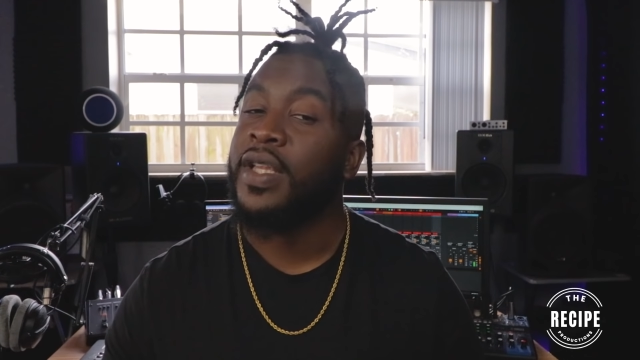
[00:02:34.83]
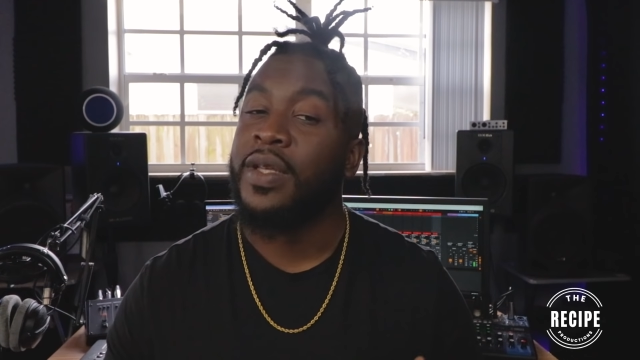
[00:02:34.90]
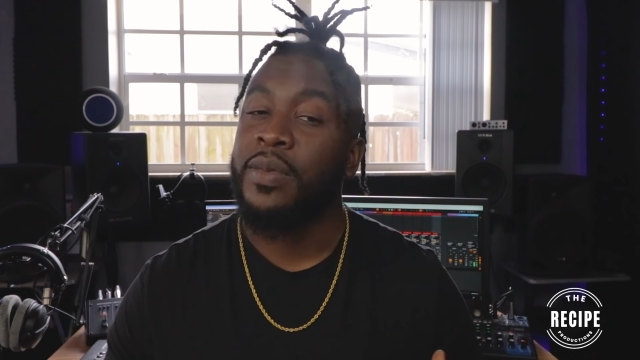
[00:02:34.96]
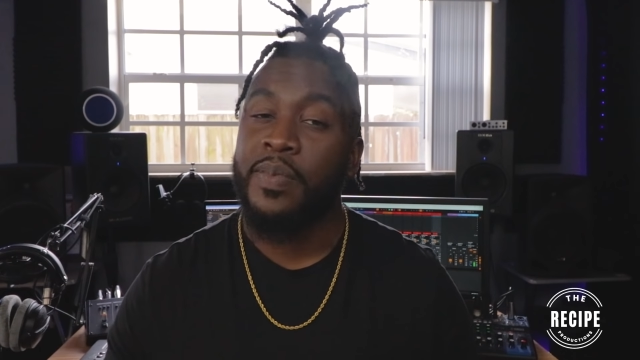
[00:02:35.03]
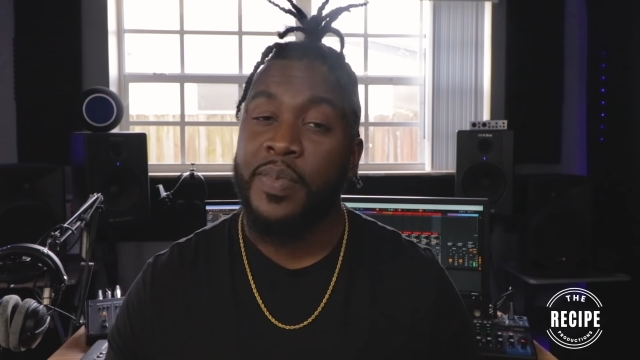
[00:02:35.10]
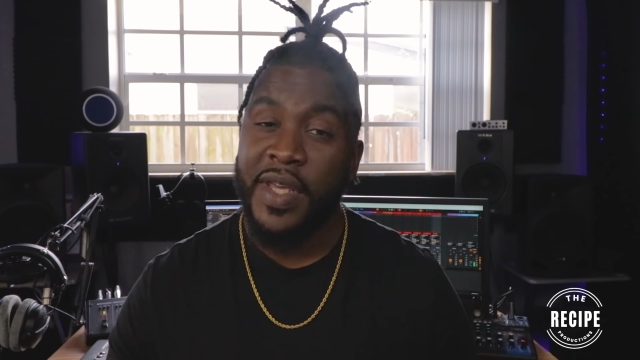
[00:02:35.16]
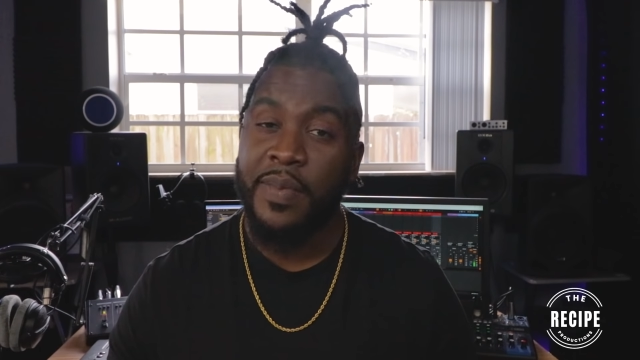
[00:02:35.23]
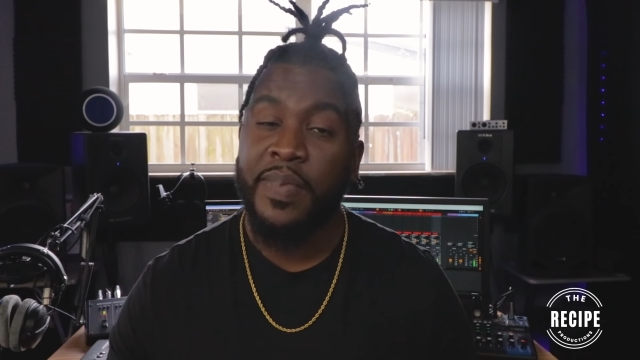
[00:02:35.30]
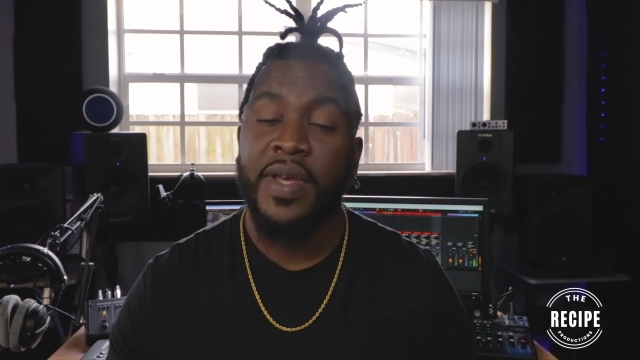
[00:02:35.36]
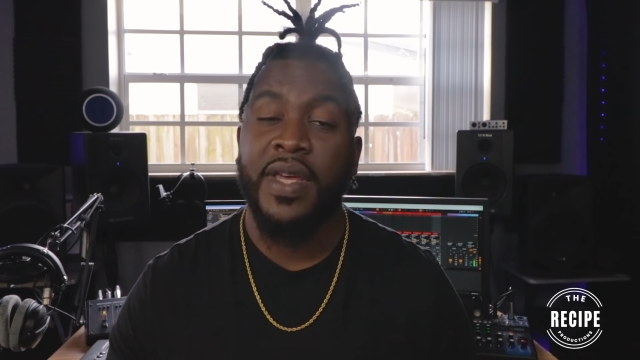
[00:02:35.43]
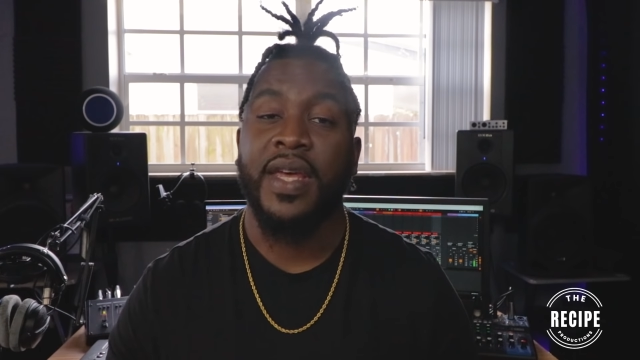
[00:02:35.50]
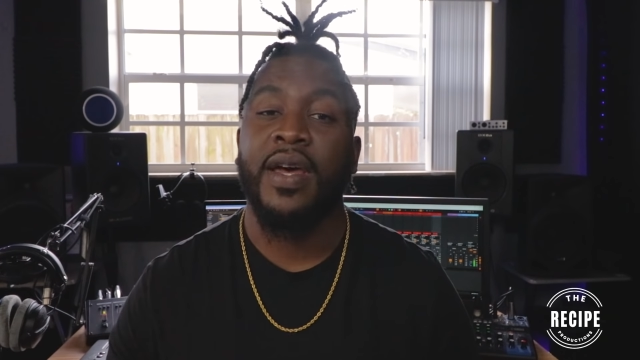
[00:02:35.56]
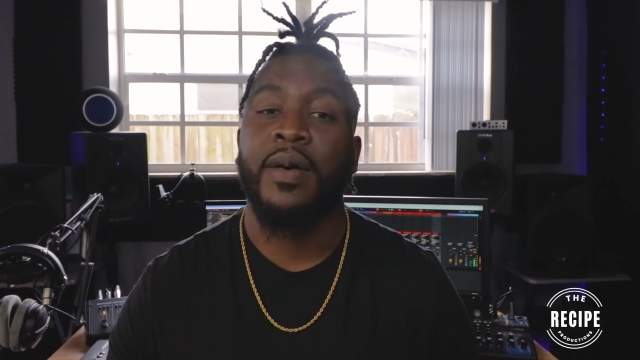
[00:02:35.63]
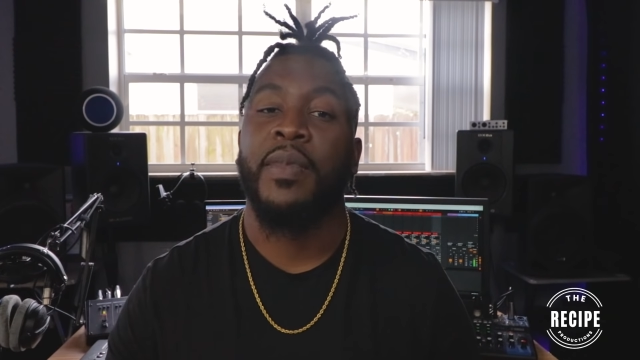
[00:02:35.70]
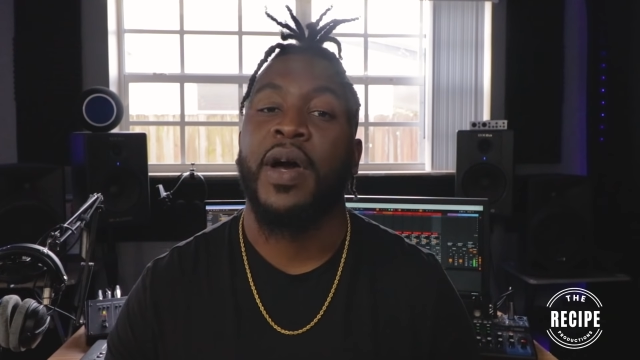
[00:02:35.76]
the
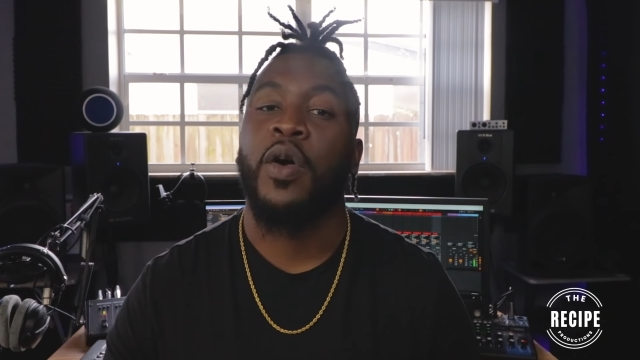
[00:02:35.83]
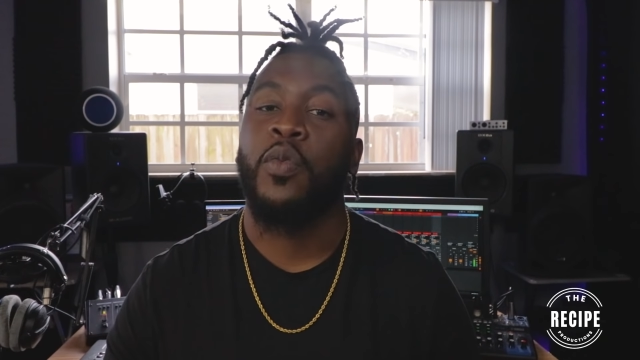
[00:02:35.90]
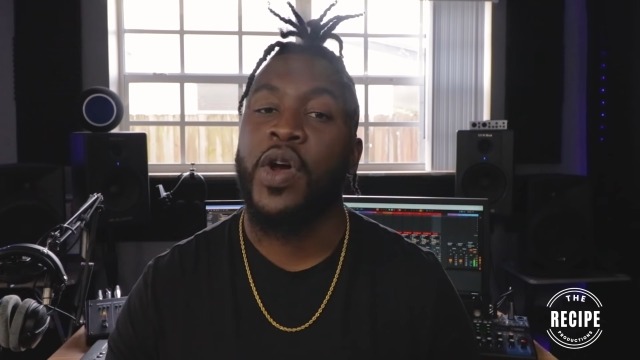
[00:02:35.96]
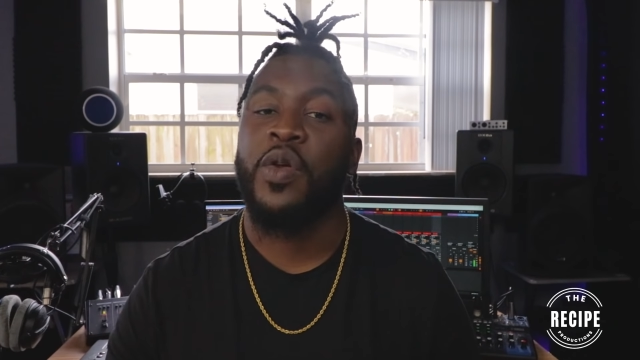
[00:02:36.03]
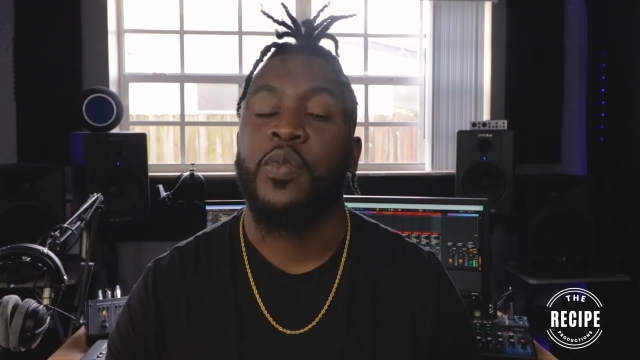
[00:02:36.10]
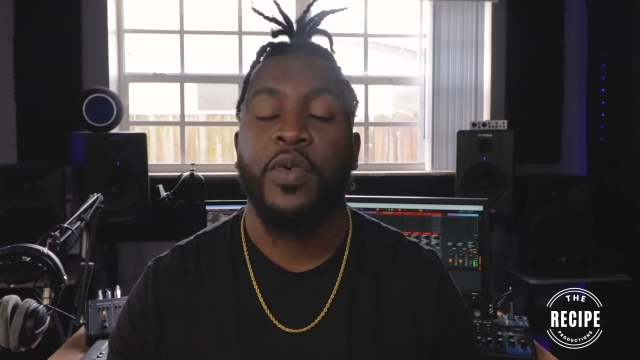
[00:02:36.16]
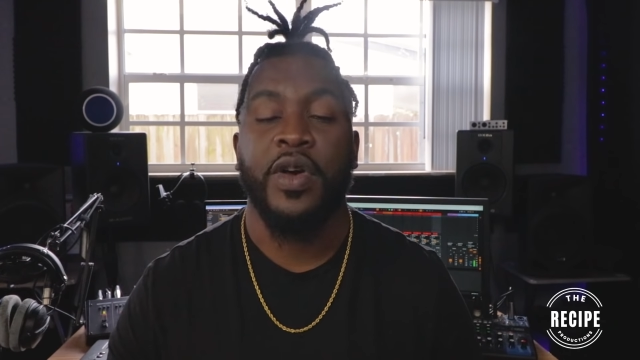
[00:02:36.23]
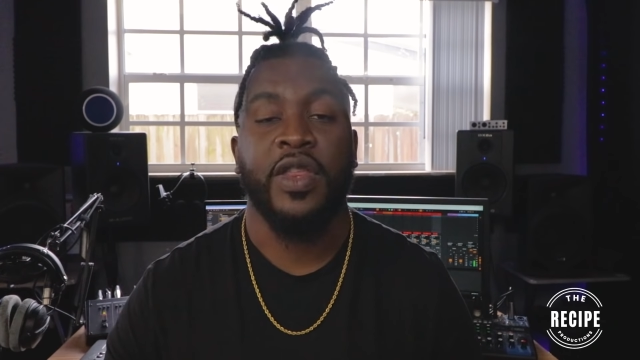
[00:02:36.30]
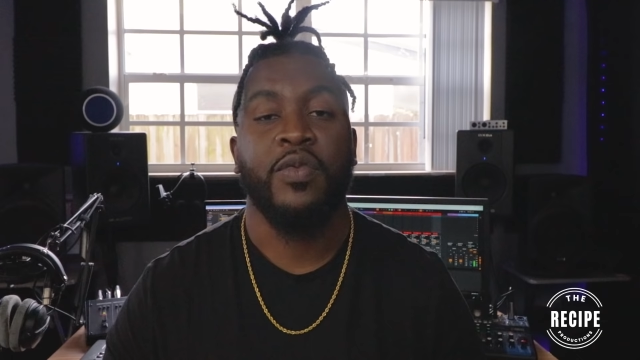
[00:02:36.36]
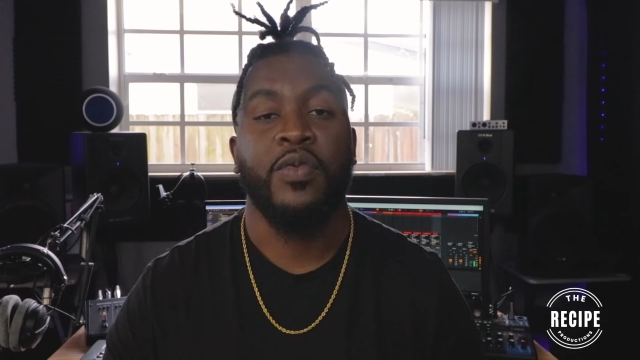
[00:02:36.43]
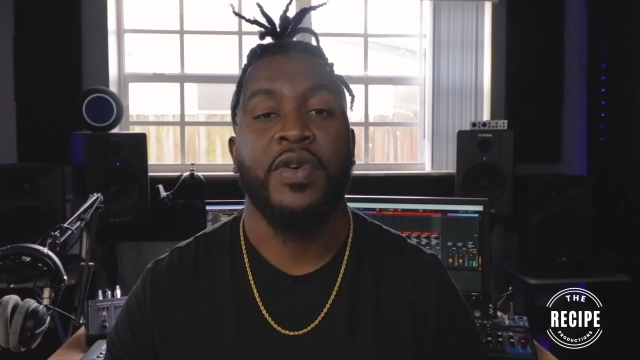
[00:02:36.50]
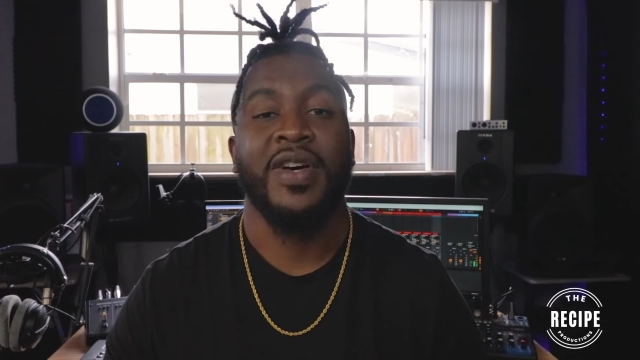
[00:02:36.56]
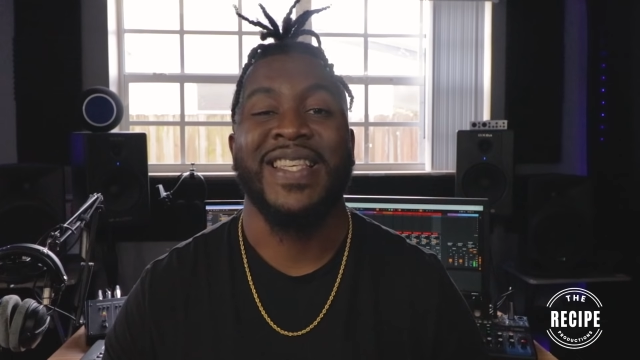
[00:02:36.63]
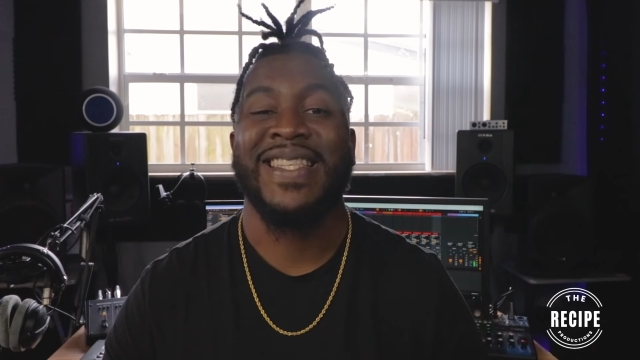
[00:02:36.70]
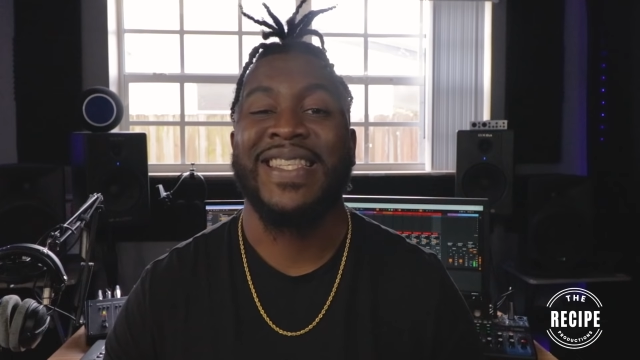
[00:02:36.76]
BPM I went with
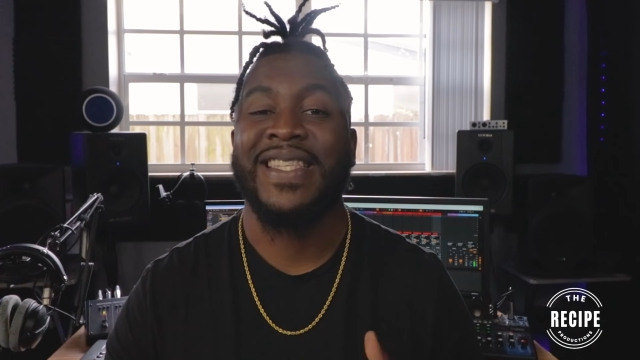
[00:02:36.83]
was